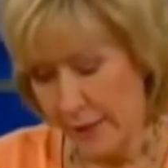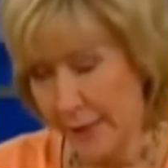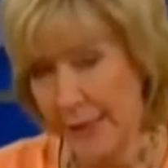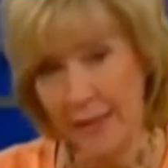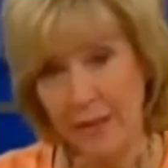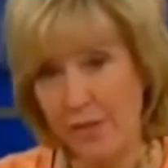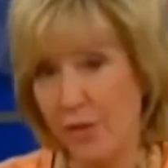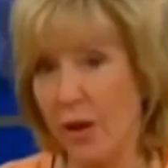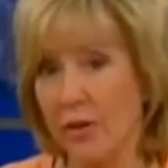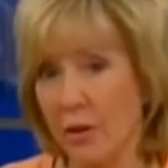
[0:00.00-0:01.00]
kids
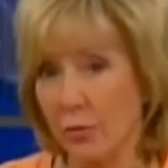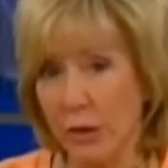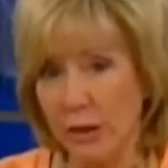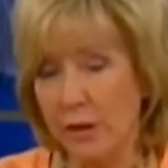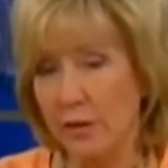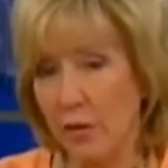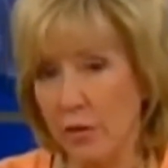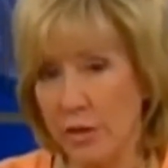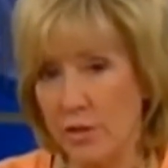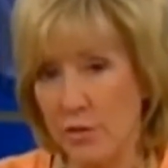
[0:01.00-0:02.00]
on Ritalin and all
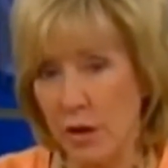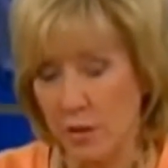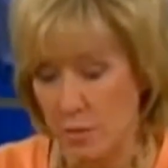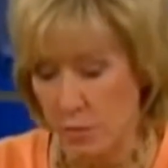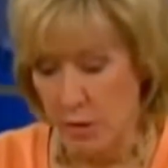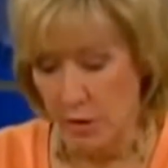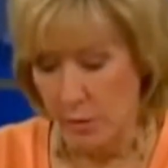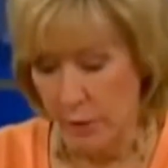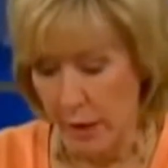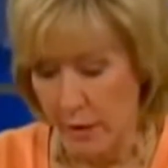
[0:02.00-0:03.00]
these drugs. We'll talk
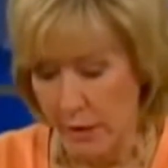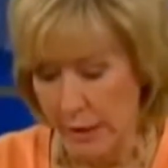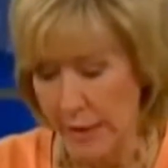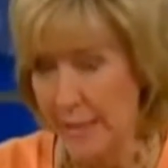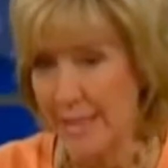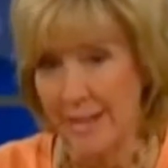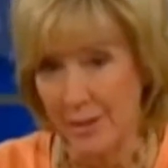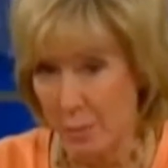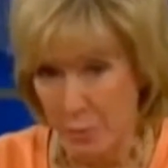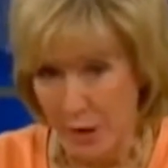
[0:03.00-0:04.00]
about, is there
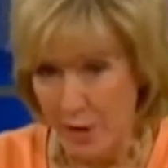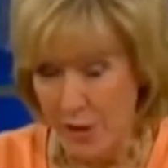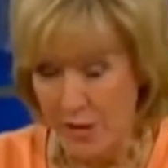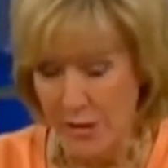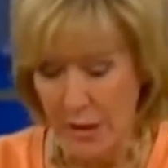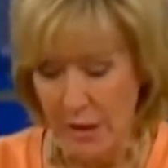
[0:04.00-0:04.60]
depression?